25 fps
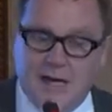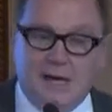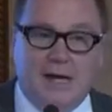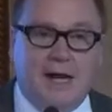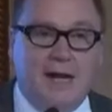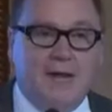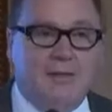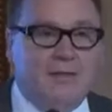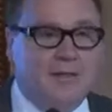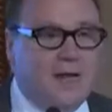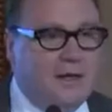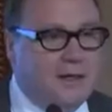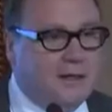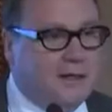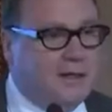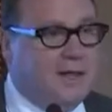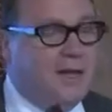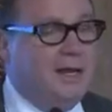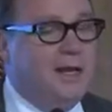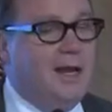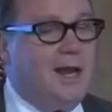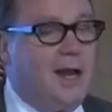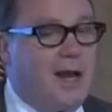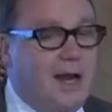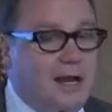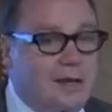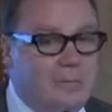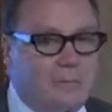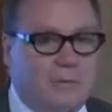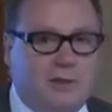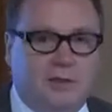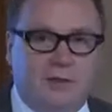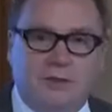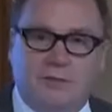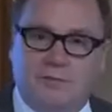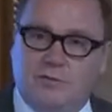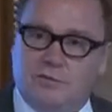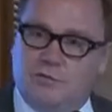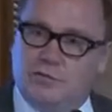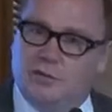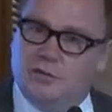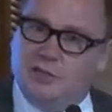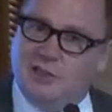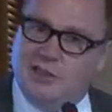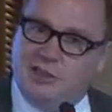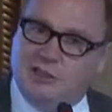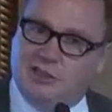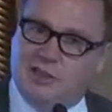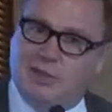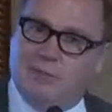and then an alignment of
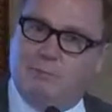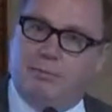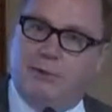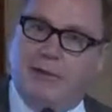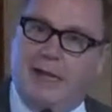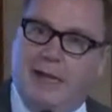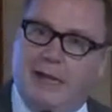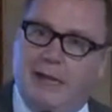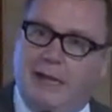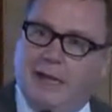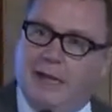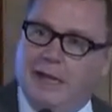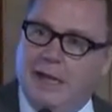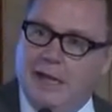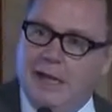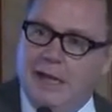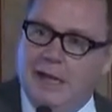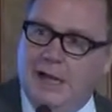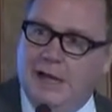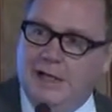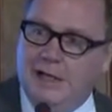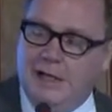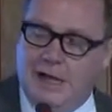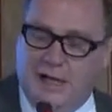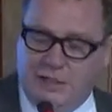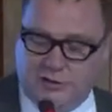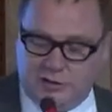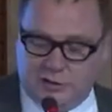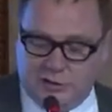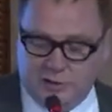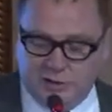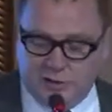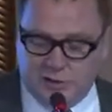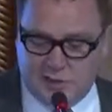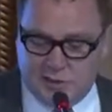strategic planning at national,